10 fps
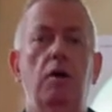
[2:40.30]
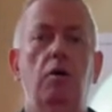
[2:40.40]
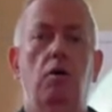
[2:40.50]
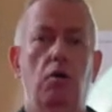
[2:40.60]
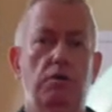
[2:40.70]

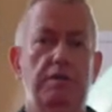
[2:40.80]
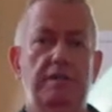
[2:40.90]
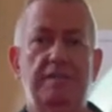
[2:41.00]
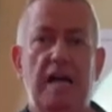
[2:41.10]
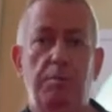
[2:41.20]
All these things
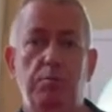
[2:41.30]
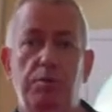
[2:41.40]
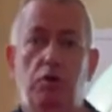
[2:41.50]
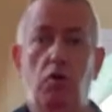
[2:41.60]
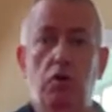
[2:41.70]
happen
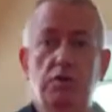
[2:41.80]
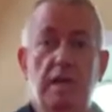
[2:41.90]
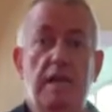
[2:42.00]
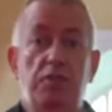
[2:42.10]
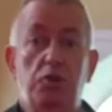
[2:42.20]
because
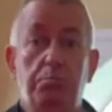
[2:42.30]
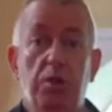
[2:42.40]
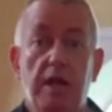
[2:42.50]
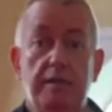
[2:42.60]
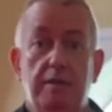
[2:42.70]
there's
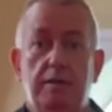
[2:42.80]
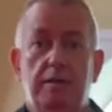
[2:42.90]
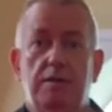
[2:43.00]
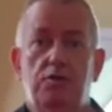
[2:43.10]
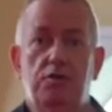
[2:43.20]
blood
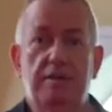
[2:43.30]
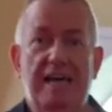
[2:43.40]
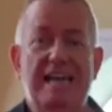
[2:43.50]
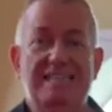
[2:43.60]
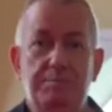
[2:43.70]
that
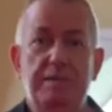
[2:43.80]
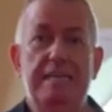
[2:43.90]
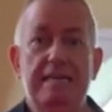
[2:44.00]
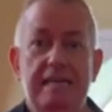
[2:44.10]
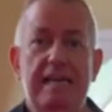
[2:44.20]
has to be
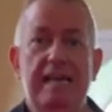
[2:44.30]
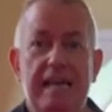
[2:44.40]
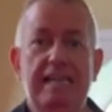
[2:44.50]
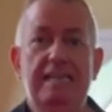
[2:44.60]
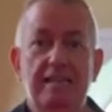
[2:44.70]

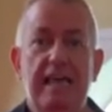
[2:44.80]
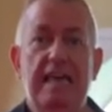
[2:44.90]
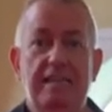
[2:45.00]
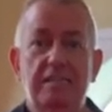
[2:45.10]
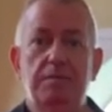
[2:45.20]
in the
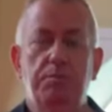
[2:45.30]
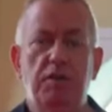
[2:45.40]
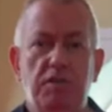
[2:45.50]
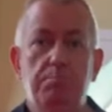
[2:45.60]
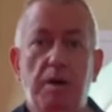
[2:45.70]
legs because
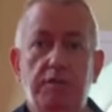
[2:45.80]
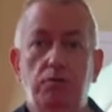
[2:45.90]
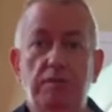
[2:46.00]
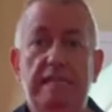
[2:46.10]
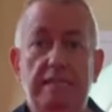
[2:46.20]
the
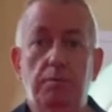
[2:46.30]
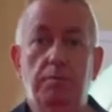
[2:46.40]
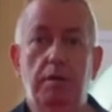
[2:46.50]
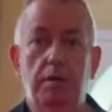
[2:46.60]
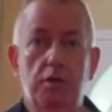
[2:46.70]
muscles lead
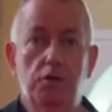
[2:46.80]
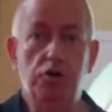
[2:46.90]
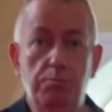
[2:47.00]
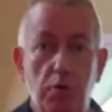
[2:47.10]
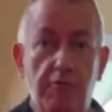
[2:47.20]
them to
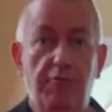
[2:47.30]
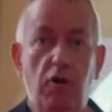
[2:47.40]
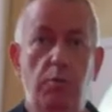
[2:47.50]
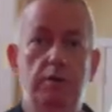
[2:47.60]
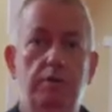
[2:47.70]
move
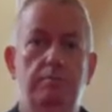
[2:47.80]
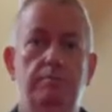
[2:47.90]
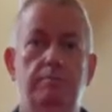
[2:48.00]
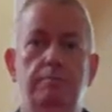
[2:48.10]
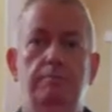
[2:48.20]
forward.
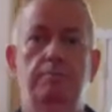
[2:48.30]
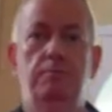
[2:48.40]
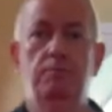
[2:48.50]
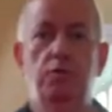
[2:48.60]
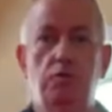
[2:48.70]

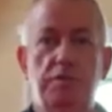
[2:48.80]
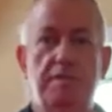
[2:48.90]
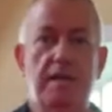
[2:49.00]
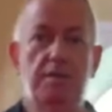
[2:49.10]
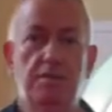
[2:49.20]
So it
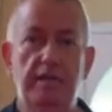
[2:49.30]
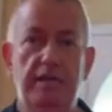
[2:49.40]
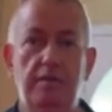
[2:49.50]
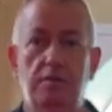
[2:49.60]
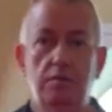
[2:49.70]
starts to
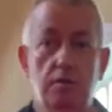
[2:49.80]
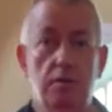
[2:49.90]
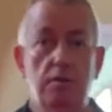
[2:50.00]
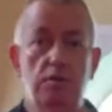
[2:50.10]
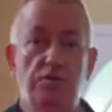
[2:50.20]
then
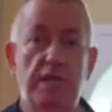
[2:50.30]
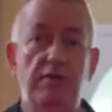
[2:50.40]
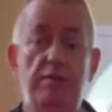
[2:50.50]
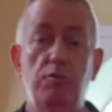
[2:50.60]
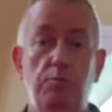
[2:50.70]

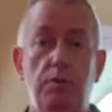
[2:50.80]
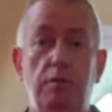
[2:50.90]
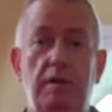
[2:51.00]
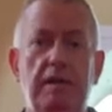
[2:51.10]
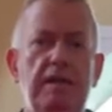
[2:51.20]
generate movement.
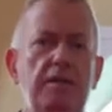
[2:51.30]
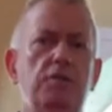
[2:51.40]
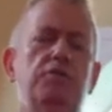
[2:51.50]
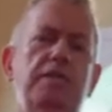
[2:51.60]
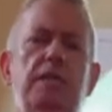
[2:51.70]
You'll
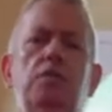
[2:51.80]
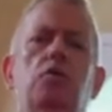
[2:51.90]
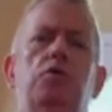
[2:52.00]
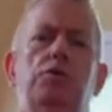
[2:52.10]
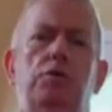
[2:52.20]
see in door
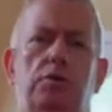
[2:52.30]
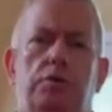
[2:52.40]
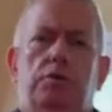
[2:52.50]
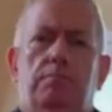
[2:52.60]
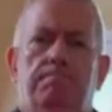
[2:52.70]

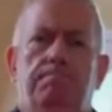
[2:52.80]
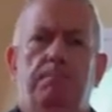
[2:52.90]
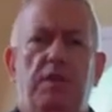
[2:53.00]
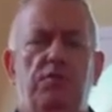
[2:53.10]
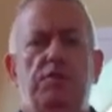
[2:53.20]
stewards,
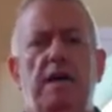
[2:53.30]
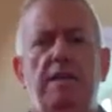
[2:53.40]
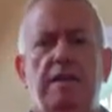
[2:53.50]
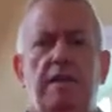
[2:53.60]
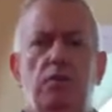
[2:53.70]
they're
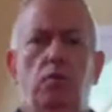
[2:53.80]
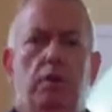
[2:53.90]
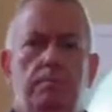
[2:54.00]
standing at a door